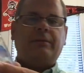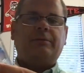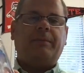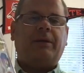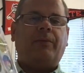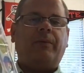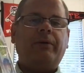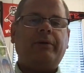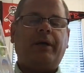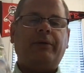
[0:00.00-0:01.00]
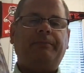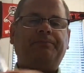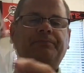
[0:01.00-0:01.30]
To make a watercolor,